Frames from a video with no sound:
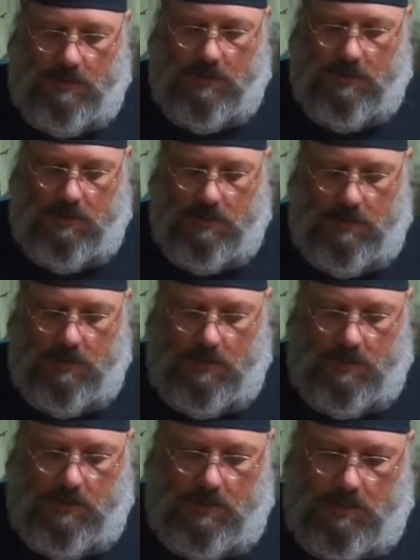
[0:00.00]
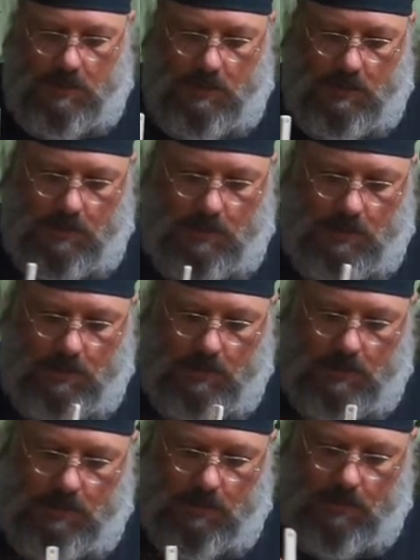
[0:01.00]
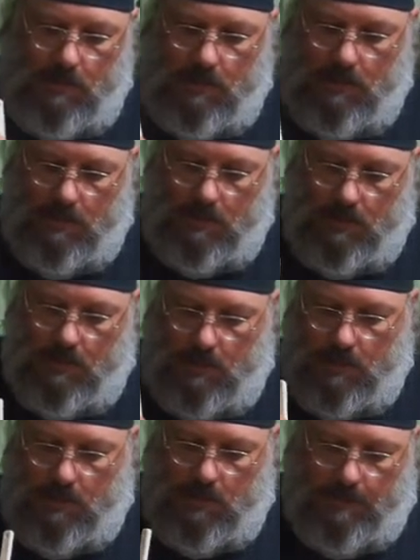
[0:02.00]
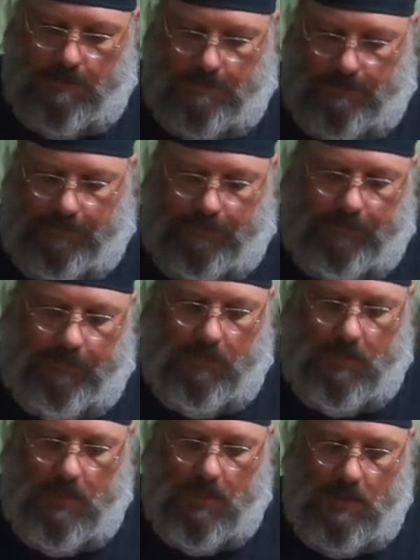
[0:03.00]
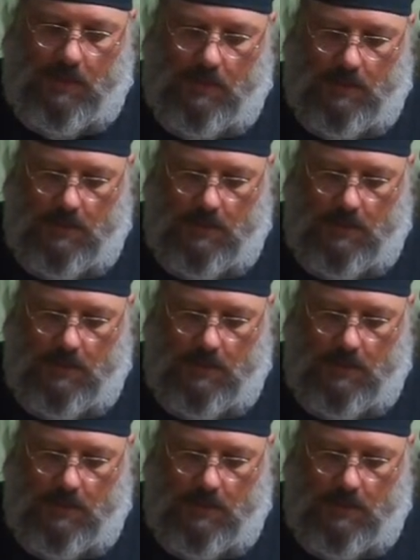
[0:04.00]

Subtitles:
No one is speaking in this clip.